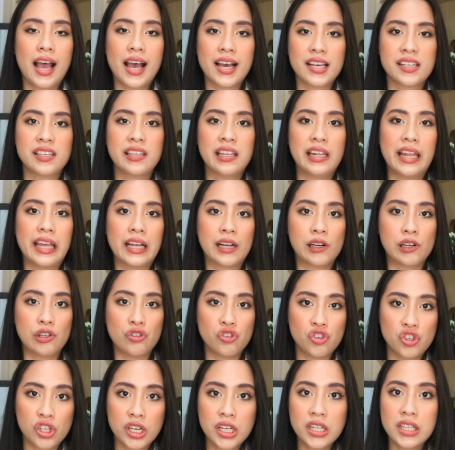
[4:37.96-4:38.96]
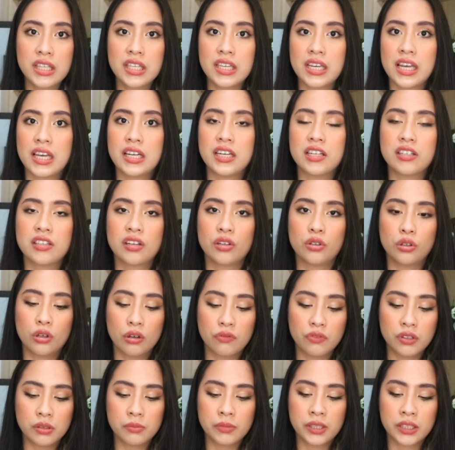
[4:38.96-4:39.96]
as like legit, and it's a
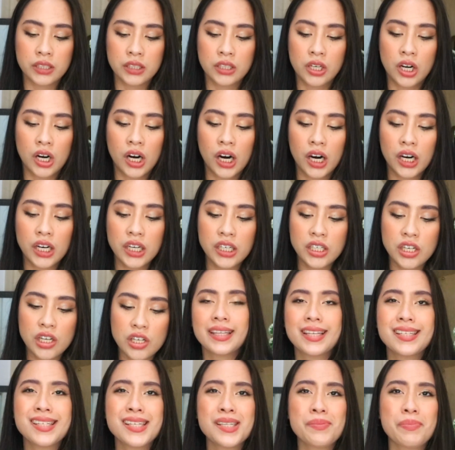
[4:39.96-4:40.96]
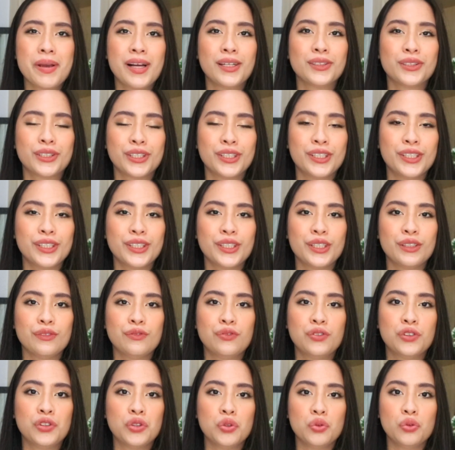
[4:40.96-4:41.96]
government card. This is my
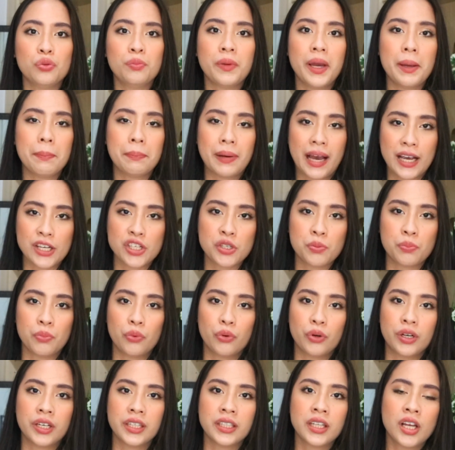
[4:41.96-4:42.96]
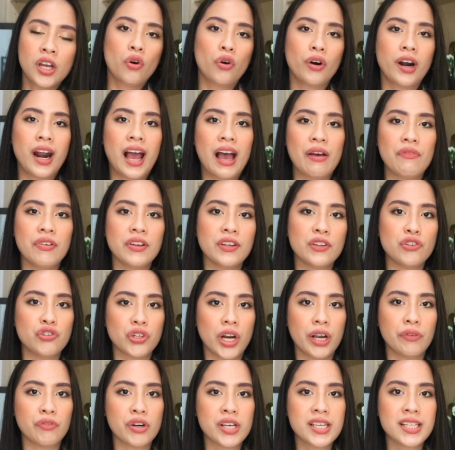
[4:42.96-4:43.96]
alternative to my passport or having a
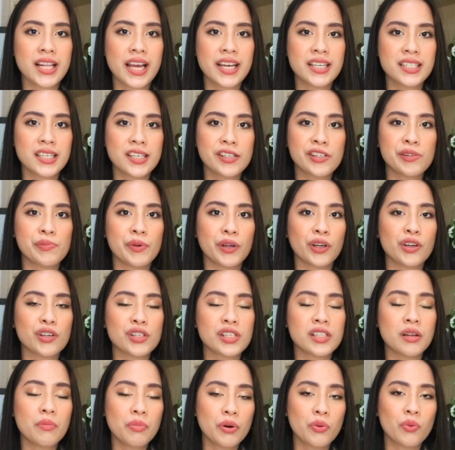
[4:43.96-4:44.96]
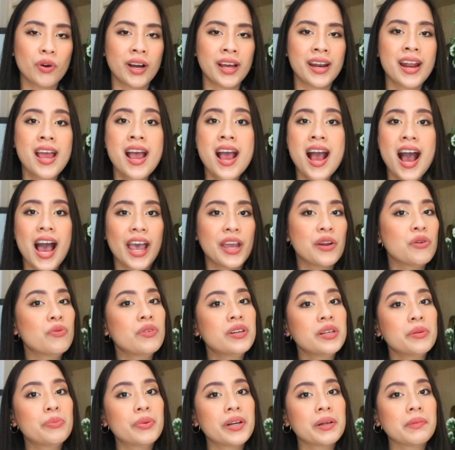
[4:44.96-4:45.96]
driver's license, because number one, I don't
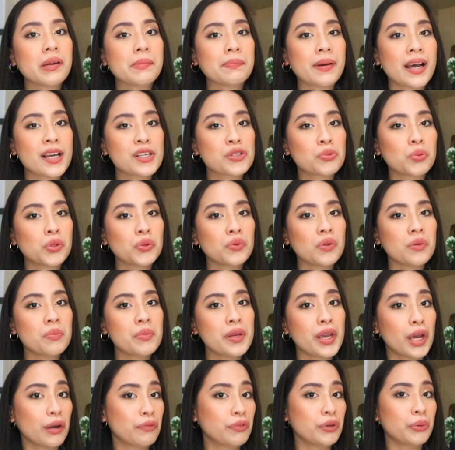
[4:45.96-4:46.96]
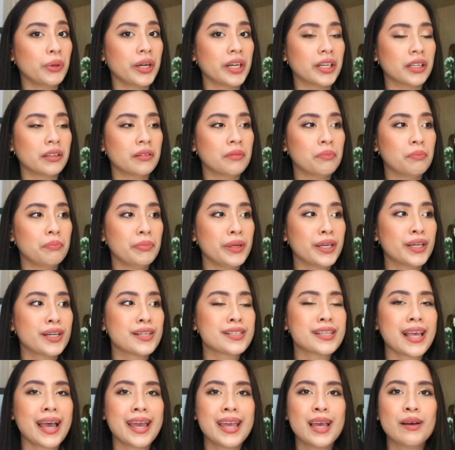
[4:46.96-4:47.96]
want to bring my passport with me everywhere,
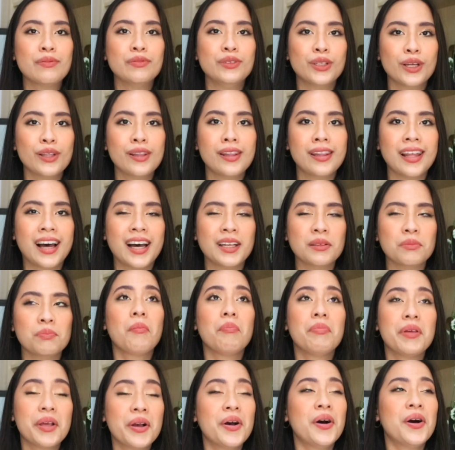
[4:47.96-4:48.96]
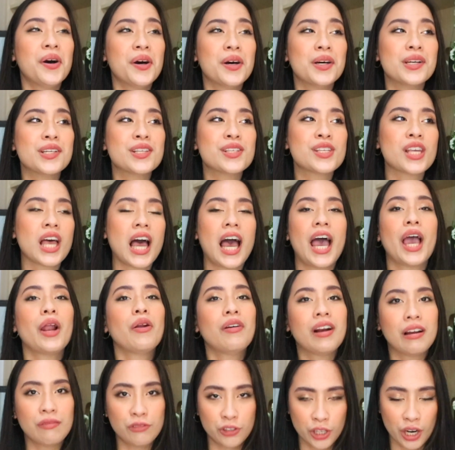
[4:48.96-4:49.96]
because I have done that because I
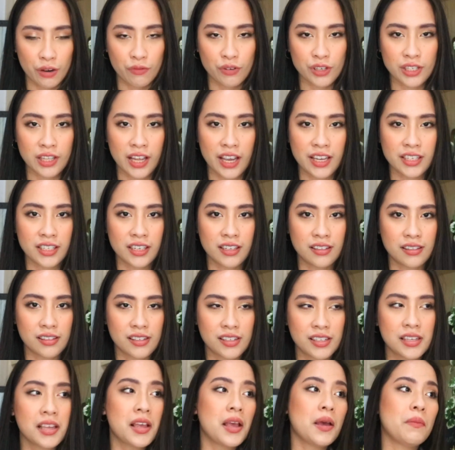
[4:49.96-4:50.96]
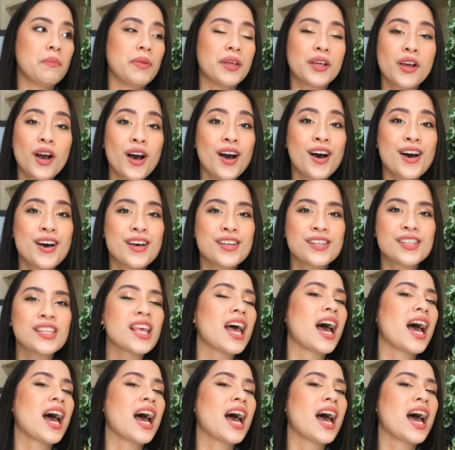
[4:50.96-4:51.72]
don't have a driver's license, because